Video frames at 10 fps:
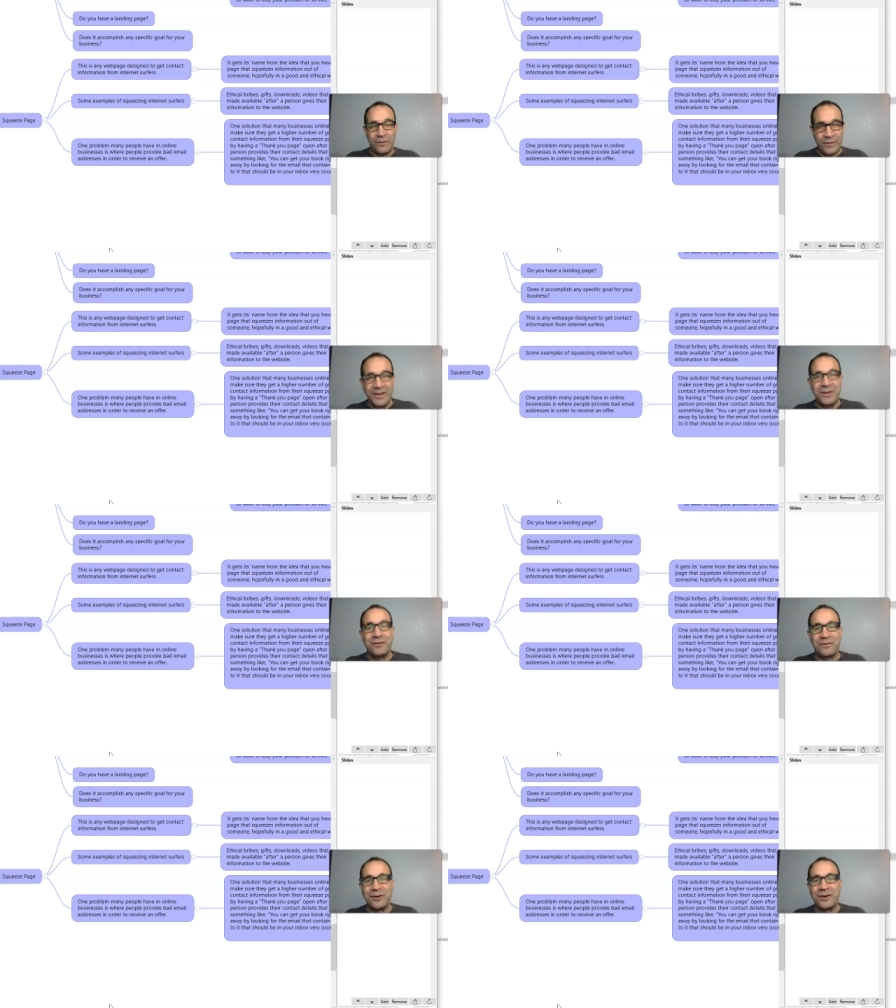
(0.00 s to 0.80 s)
"Thank
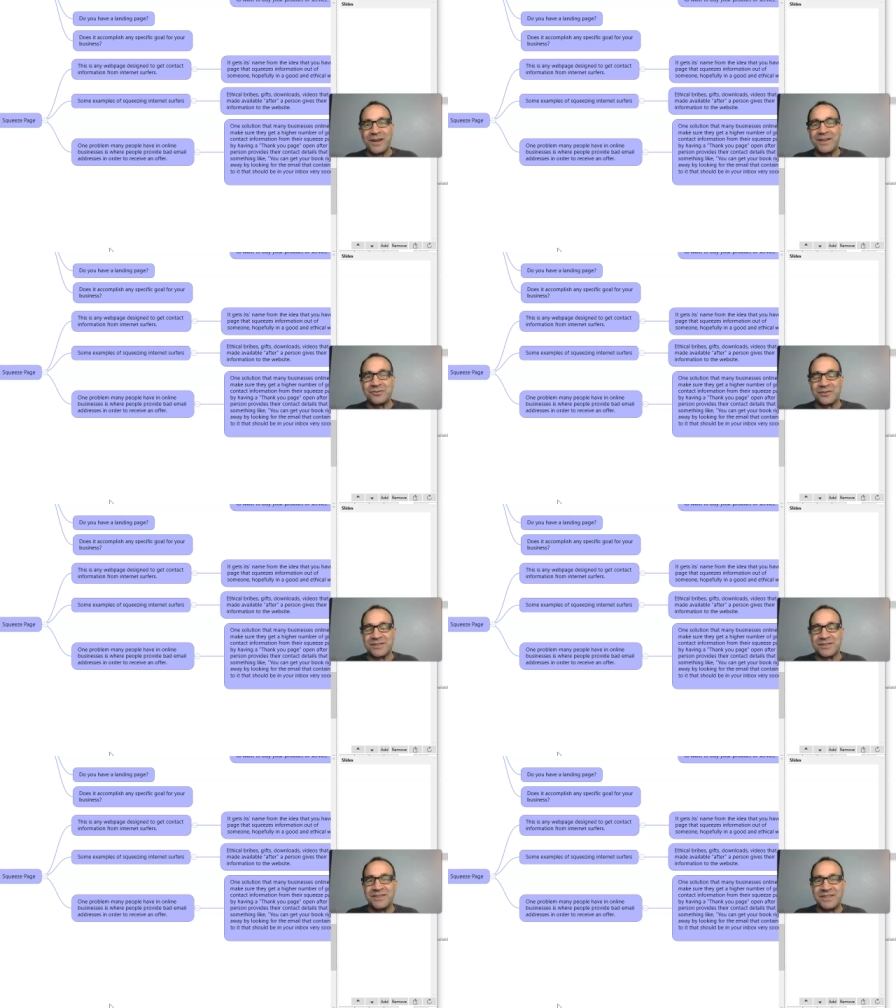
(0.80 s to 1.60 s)
you for your
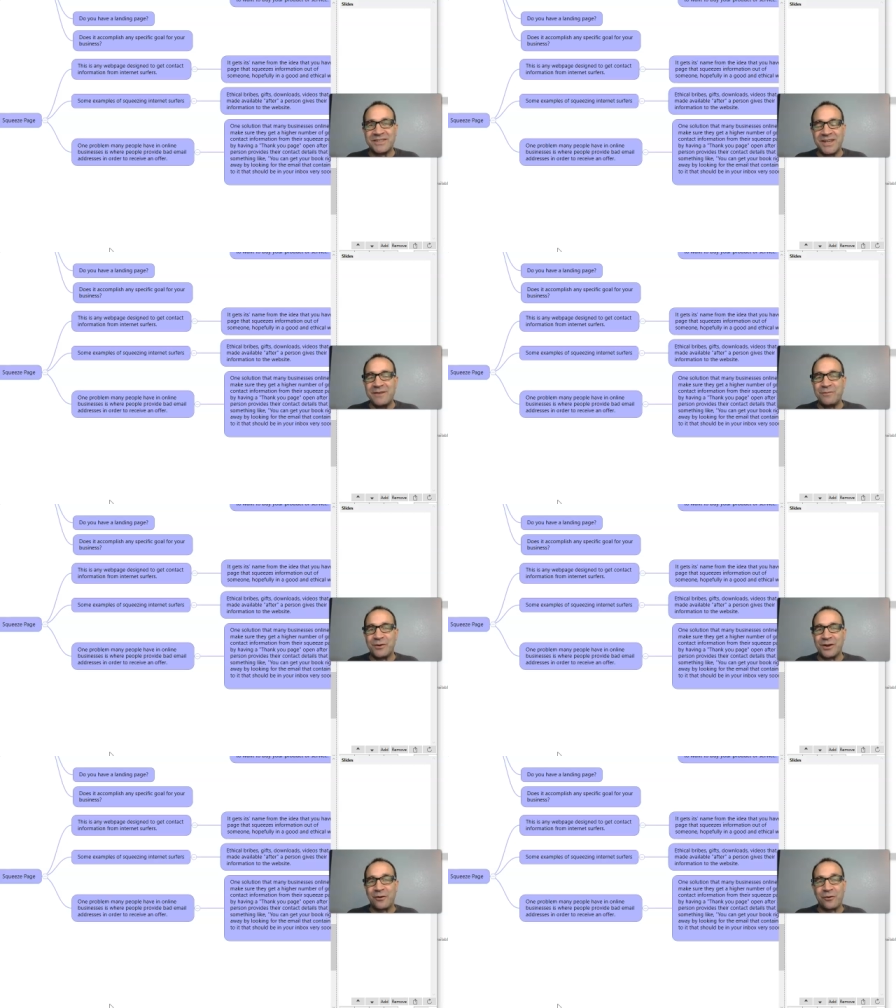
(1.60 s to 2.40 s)
interest in this
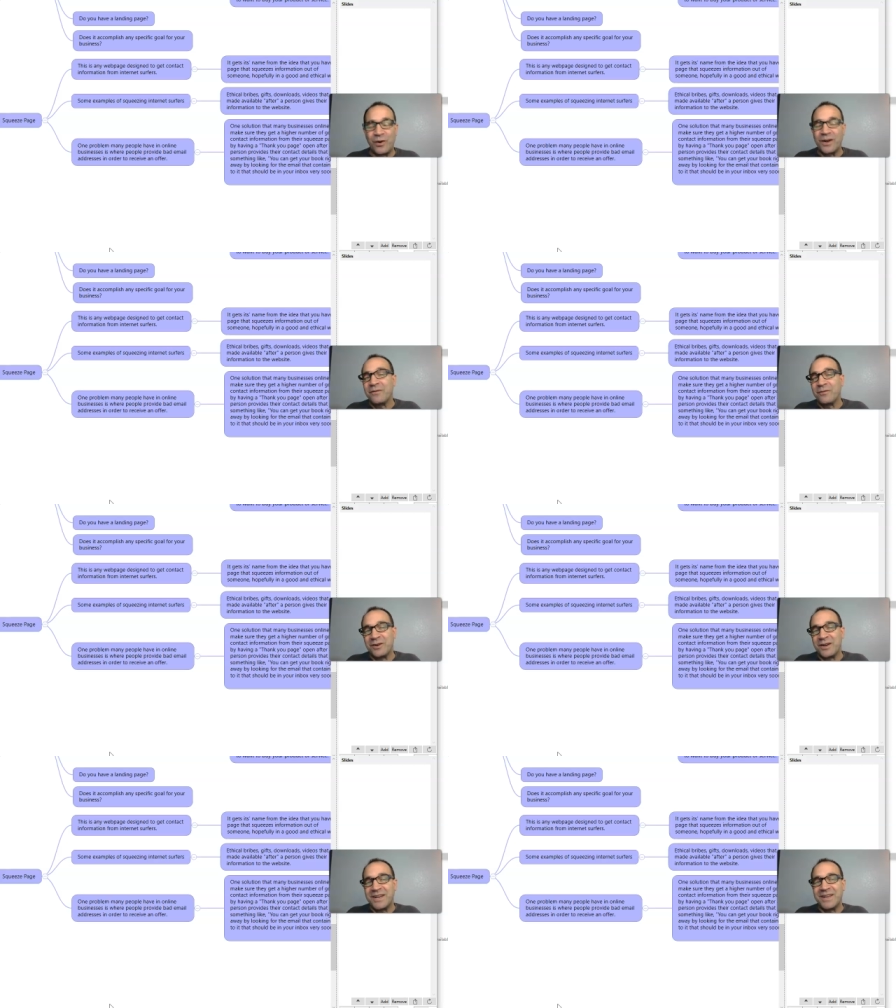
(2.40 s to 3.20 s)
ebook," or
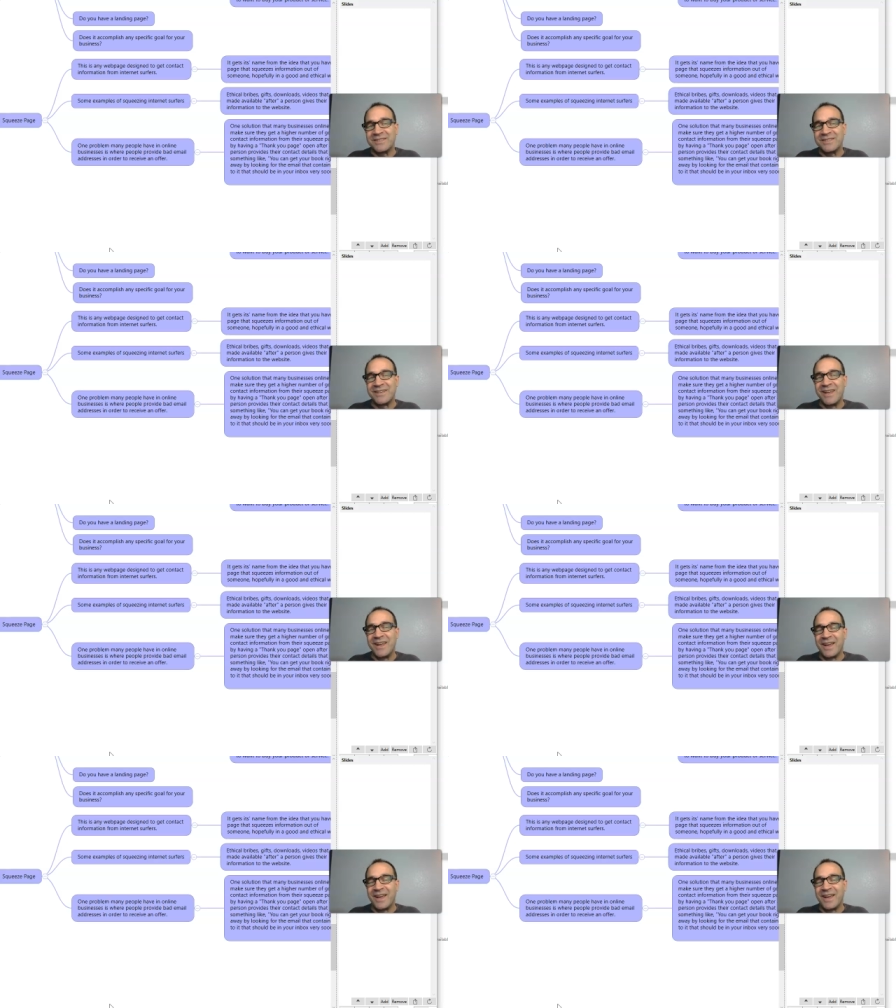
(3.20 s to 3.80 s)
whatever it is.